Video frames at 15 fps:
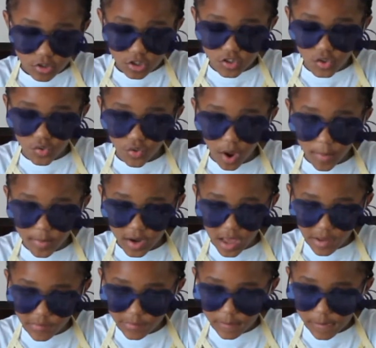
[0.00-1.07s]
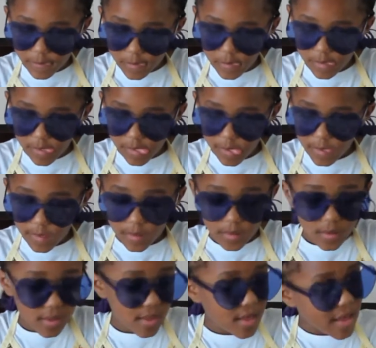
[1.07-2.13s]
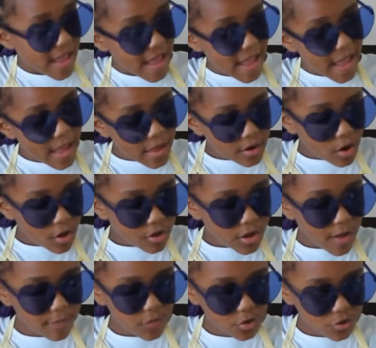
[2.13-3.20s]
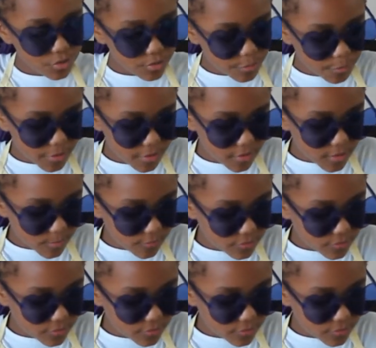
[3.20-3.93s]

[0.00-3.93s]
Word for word: just grab it out and all you have to do is put some